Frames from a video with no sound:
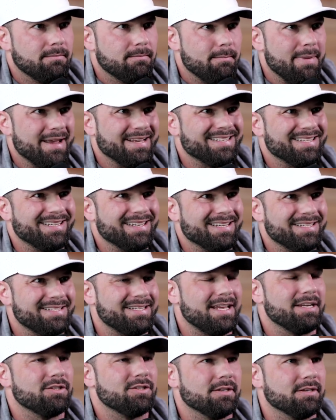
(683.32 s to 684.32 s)
makes a
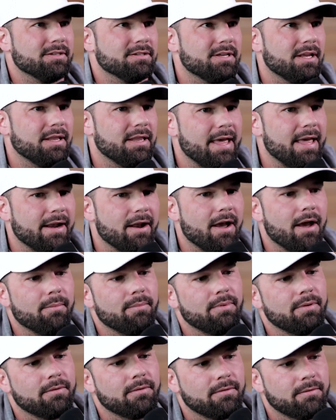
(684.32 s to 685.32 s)
decision to let
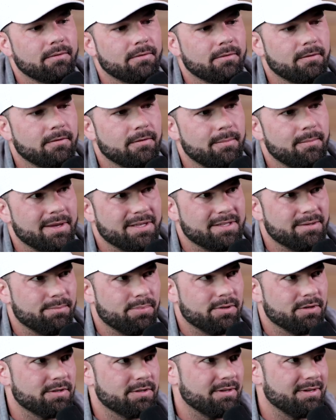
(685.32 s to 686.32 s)
up makes a
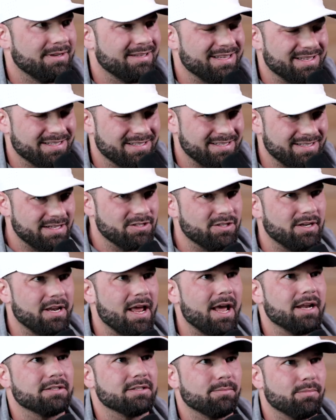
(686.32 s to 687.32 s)
decision
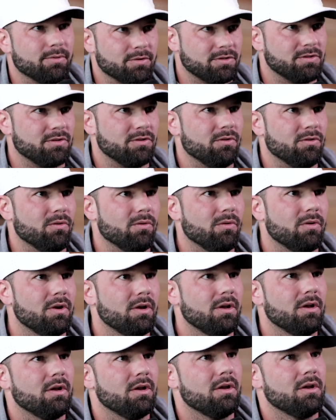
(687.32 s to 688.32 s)
not to pursue
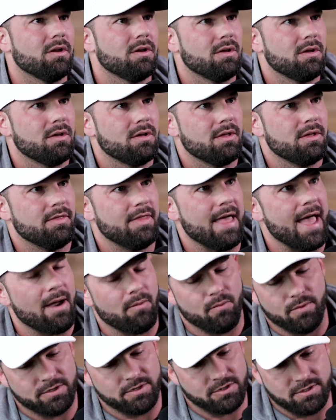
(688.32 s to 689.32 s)

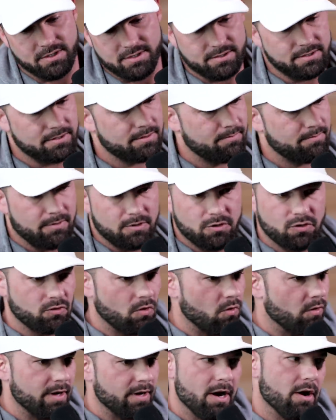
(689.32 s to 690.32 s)
that which is
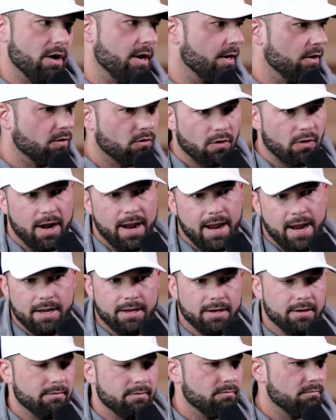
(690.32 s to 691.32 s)
extraordinary and
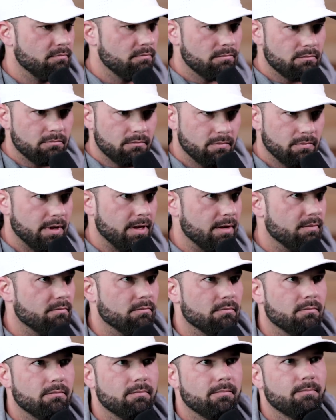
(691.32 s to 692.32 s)
great and
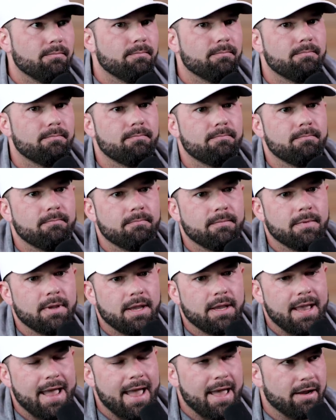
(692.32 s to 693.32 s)
and
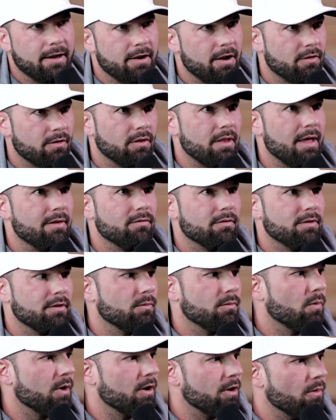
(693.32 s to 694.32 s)
at another level
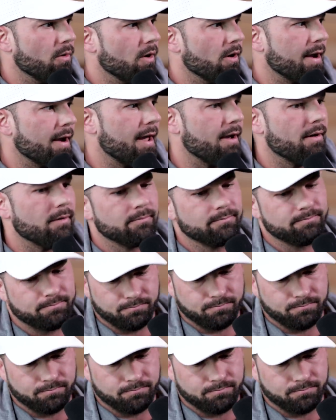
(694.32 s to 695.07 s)
than where you are now.